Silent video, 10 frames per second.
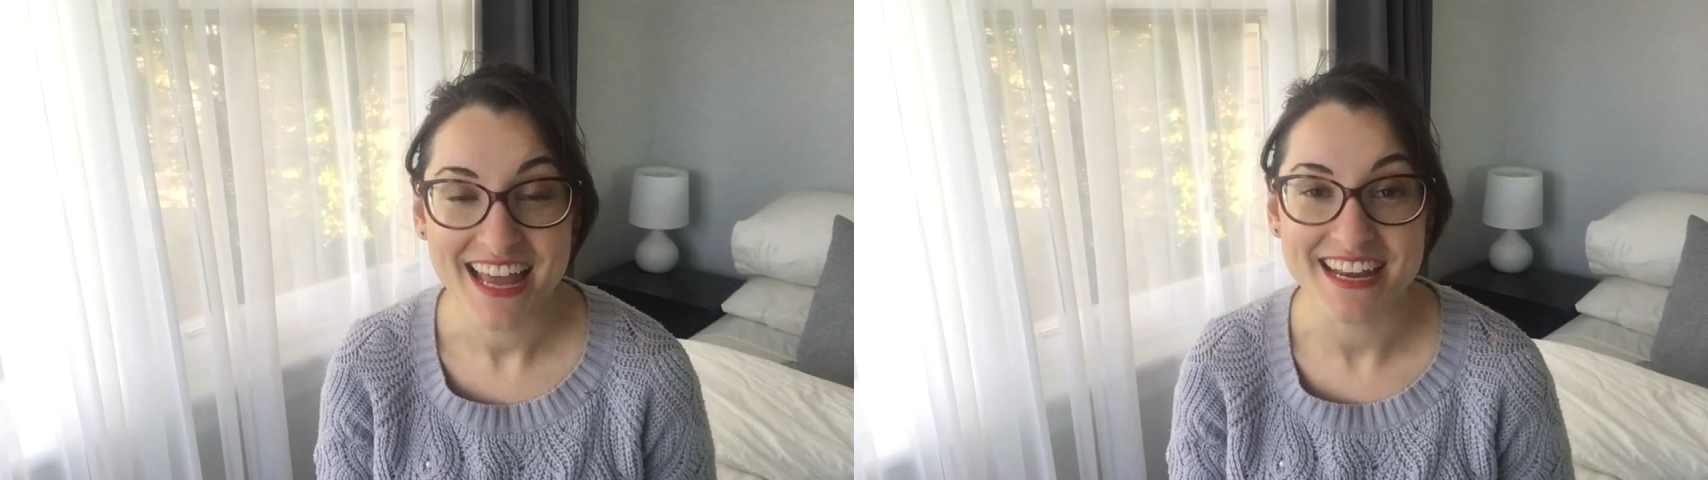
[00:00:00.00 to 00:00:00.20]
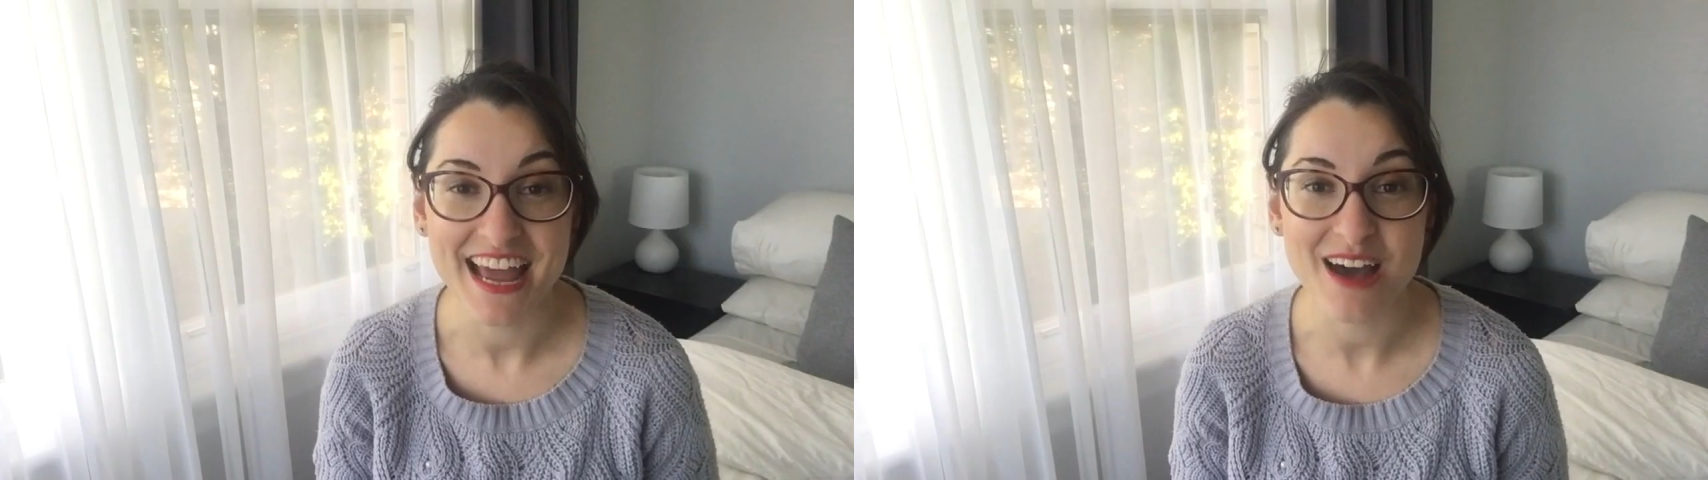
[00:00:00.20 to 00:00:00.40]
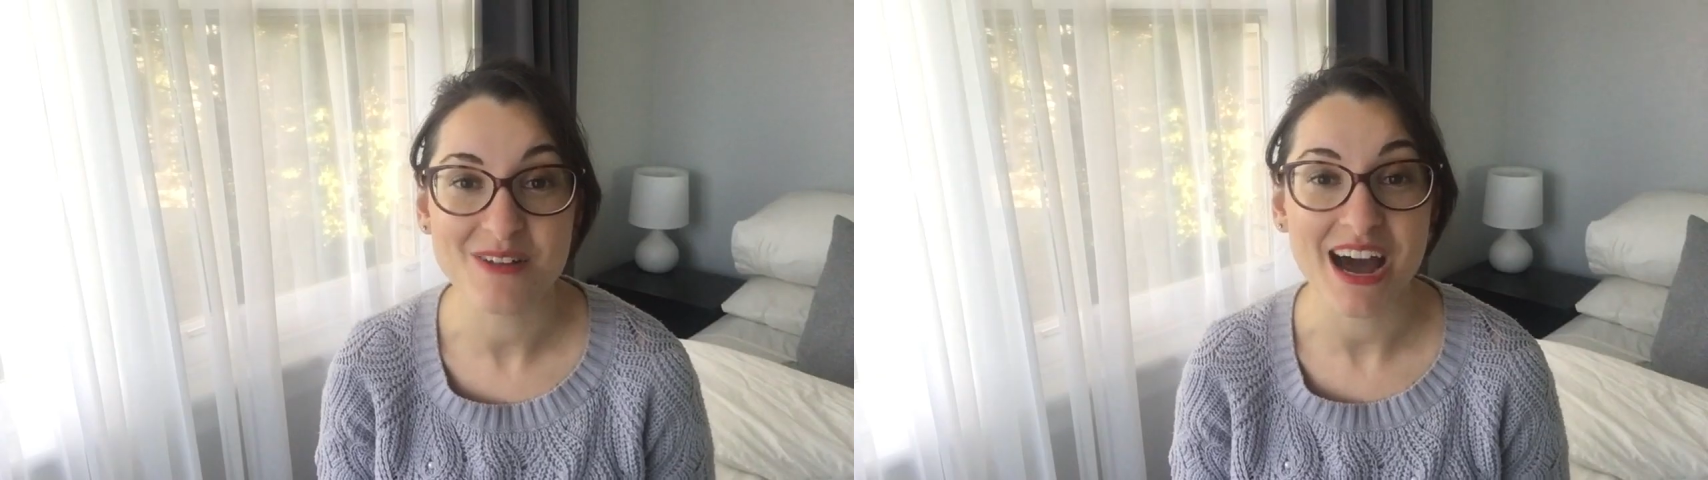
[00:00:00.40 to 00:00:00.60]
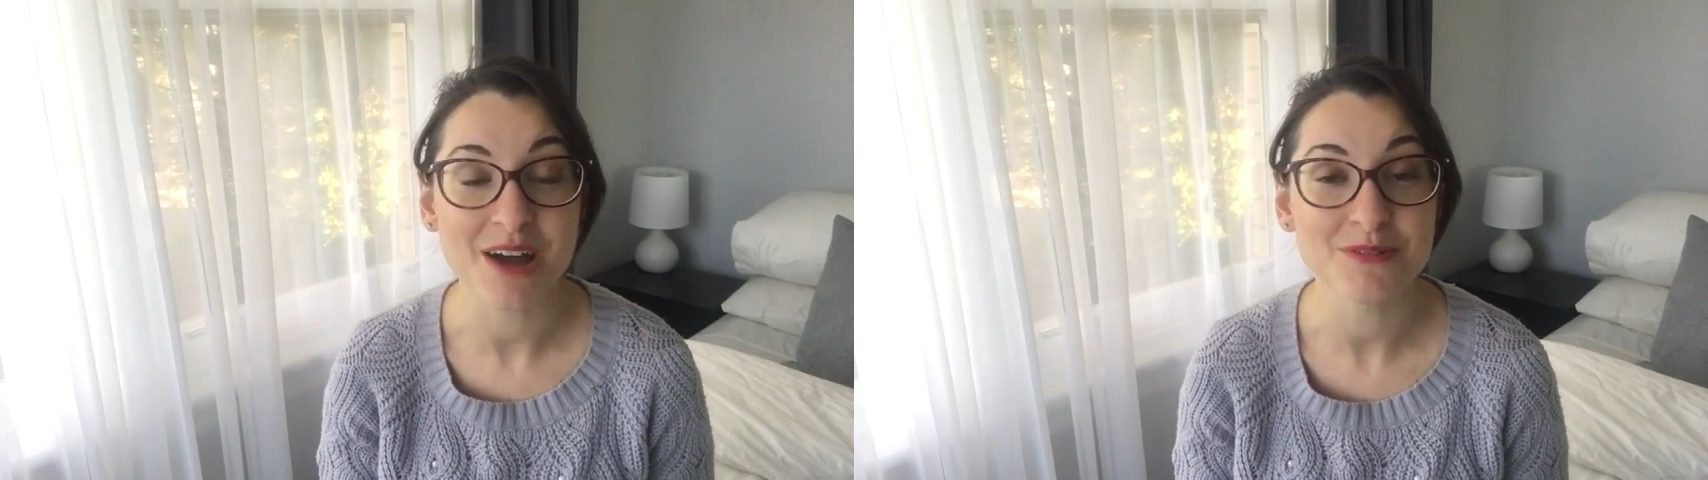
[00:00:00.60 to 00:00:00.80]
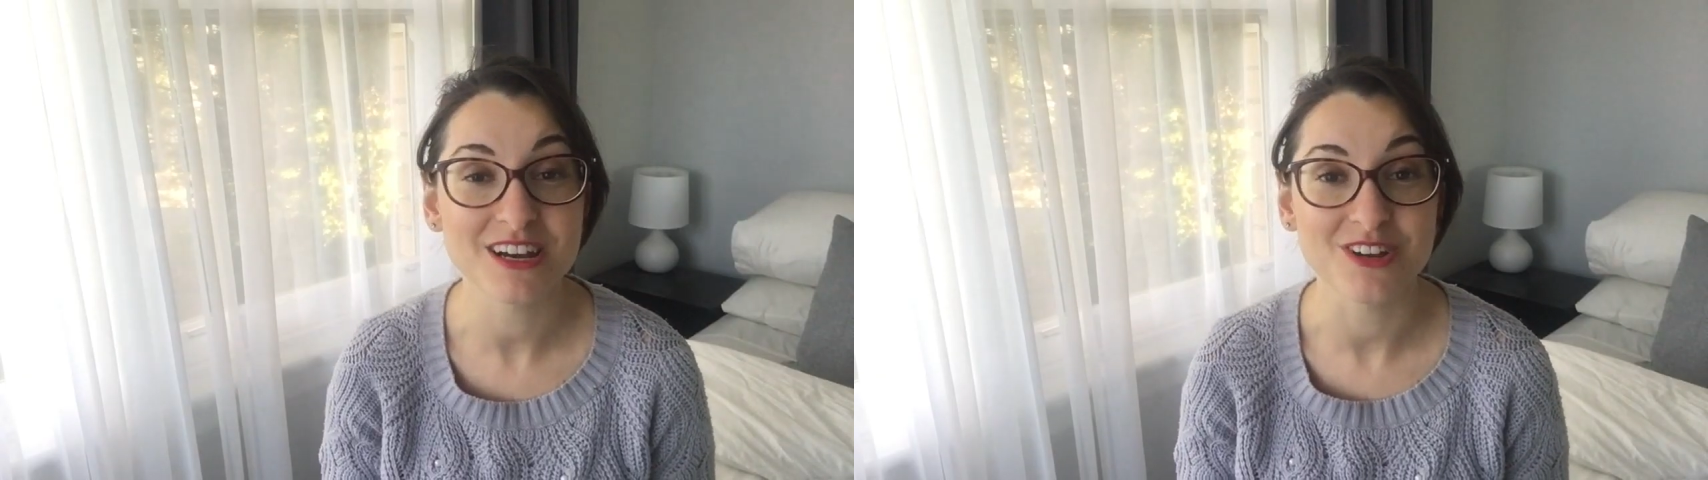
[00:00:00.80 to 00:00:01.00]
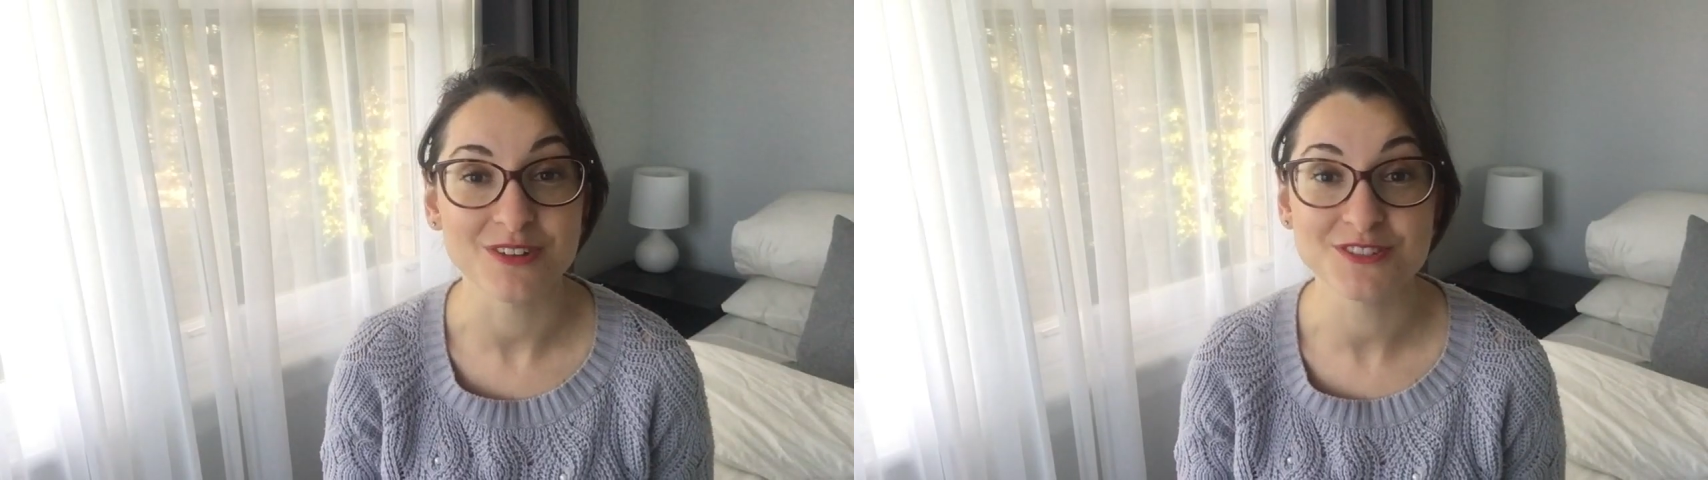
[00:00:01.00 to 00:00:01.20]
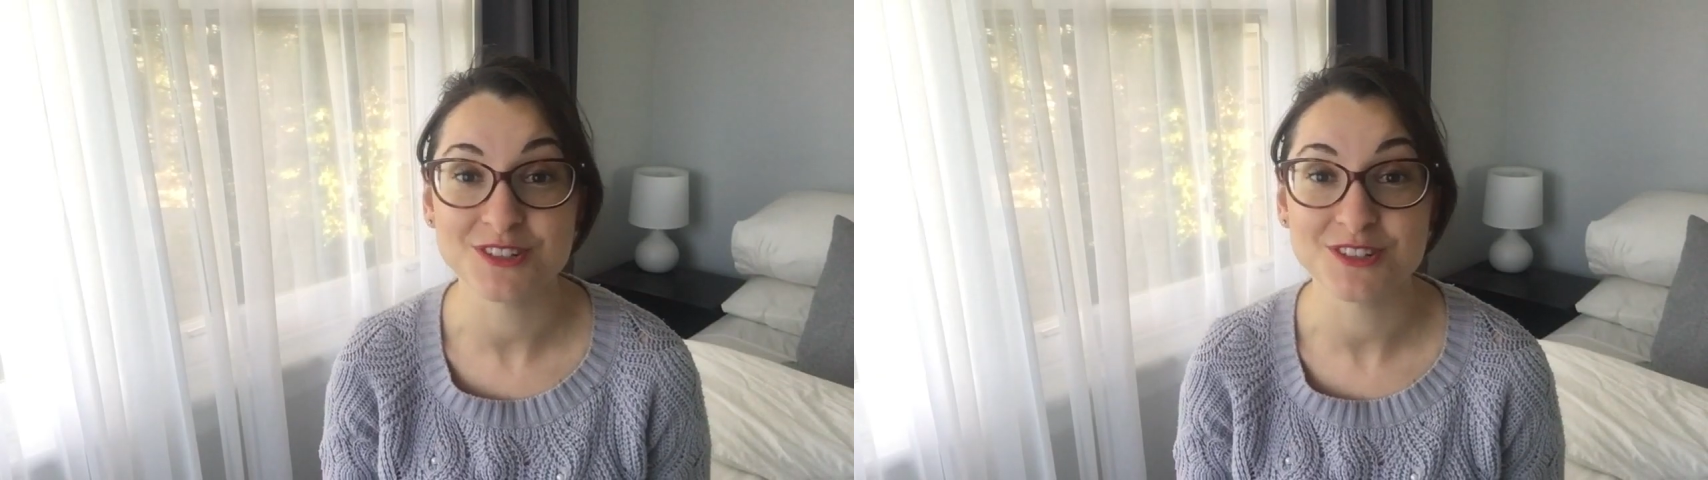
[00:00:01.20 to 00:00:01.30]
Now I would love